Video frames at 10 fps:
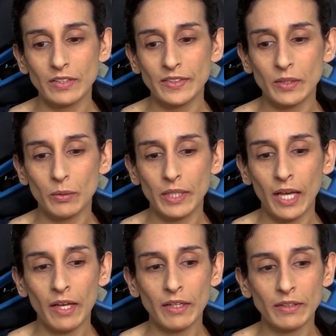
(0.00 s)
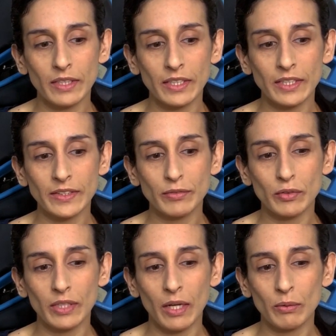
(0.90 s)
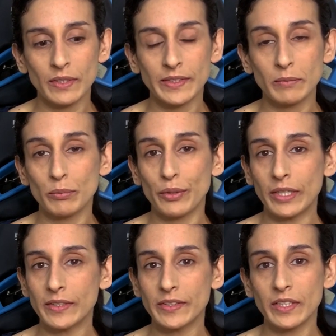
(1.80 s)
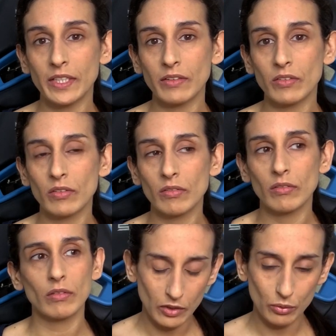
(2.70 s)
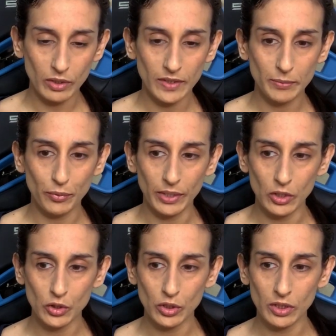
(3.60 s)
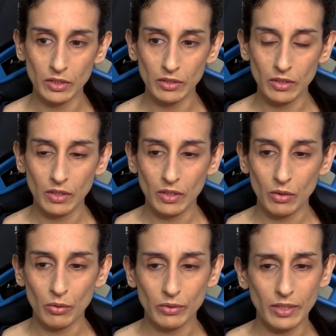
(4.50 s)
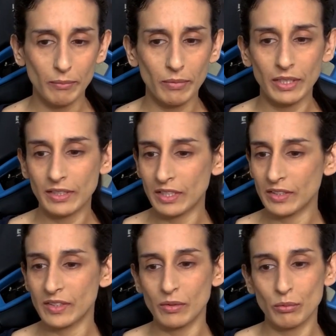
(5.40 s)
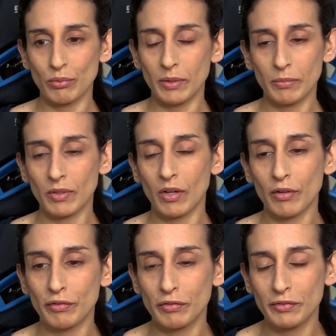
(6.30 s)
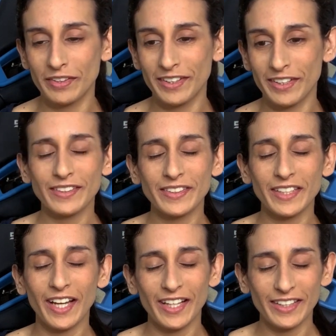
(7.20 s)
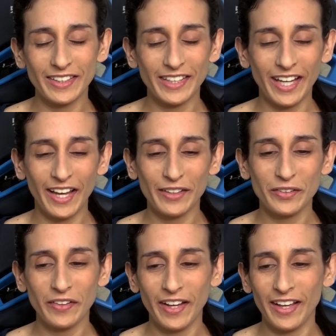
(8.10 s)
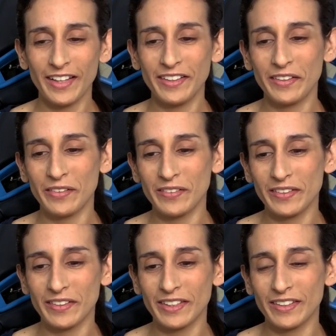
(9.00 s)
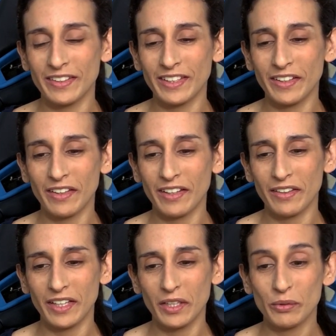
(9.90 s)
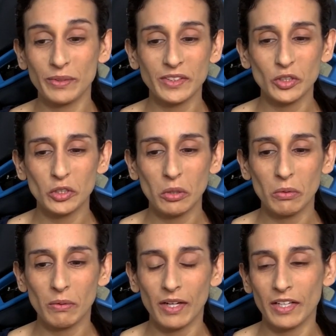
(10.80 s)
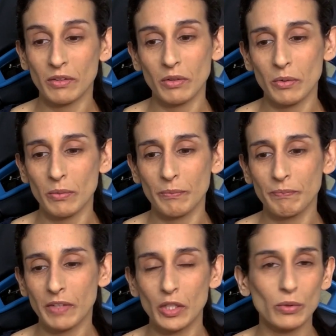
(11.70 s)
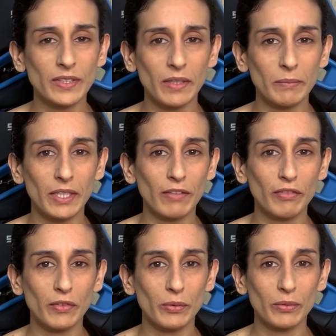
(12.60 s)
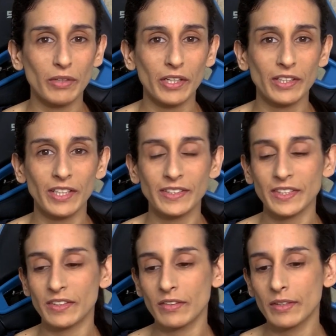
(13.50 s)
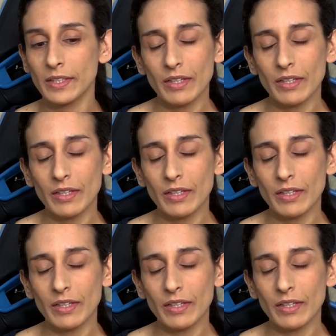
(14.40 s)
So yeah, I guess for now he's embracing it. He took inspiration or completely ripped off the style the actor had on, I think it was a show. I don't know. You tell me if you recognize it.